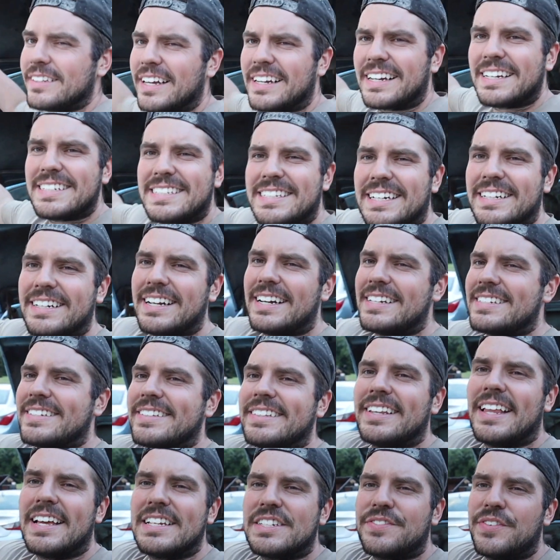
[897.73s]
Like I said, guys, in
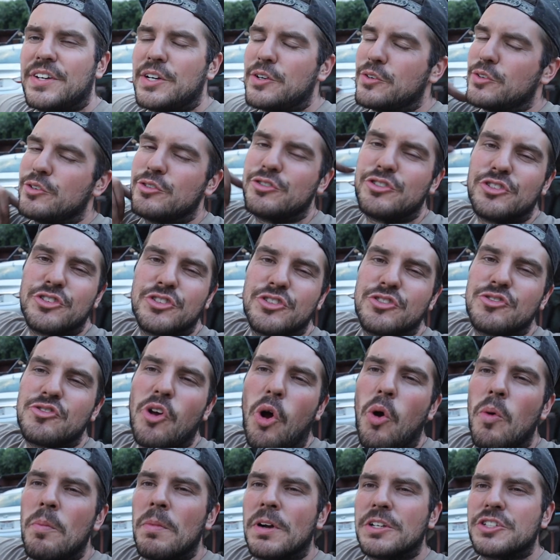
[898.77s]
the last video, there's just
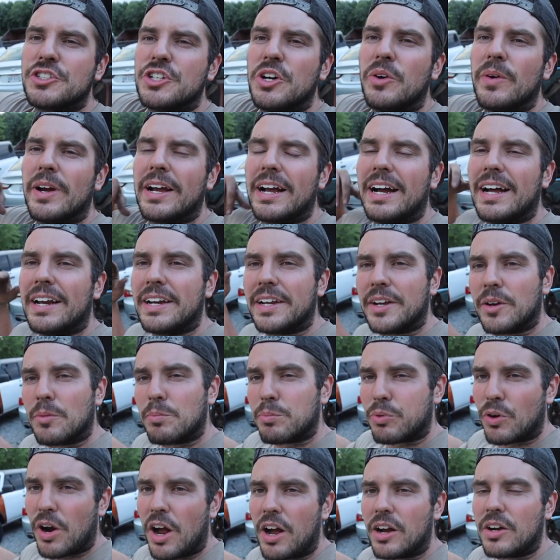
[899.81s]
so much going on here.
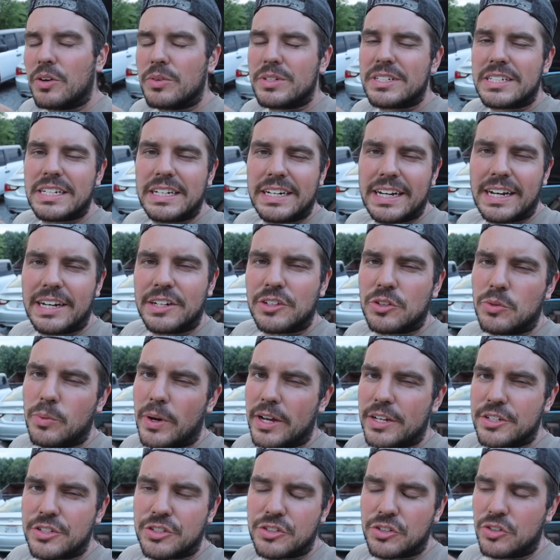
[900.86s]
Bronco is getting
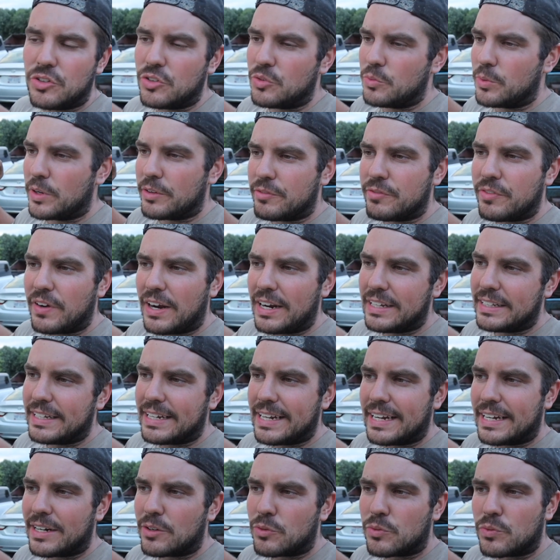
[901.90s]
underway soon. finally
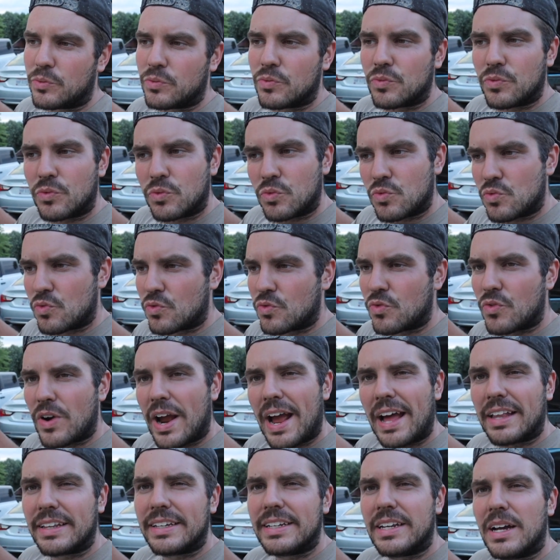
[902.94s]
kind of
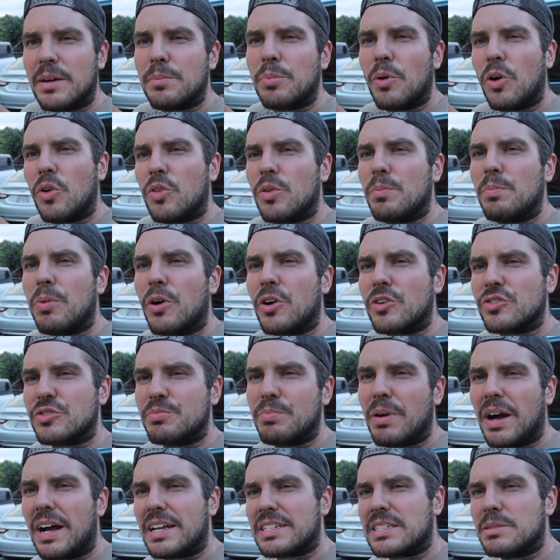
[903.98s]
rallied up all the parts
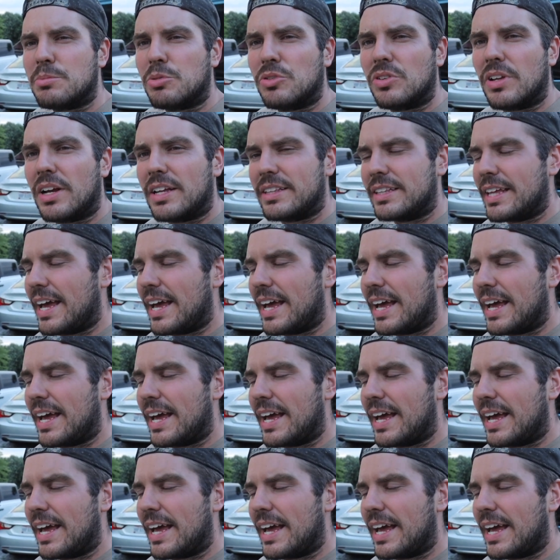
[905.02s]
possible on